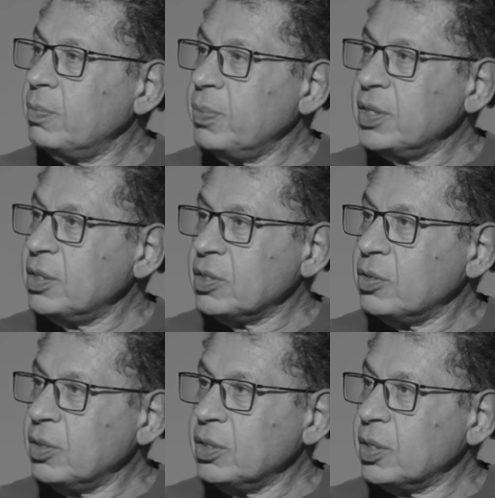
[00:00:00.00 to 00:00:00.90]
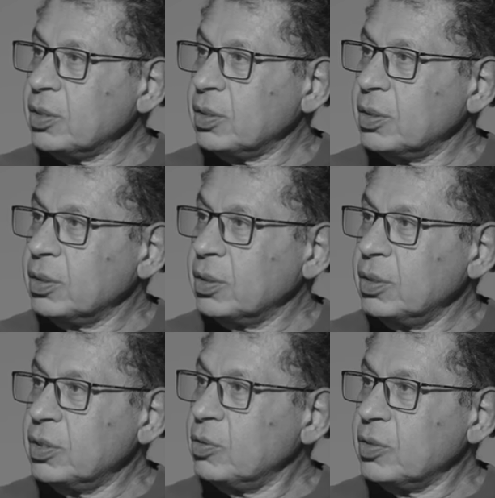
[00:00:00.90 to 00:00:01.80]
Peace does not exist.
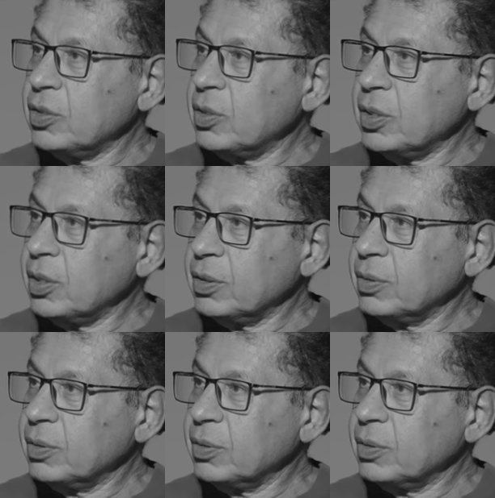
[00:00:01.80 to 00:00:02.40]
There's no such a thing.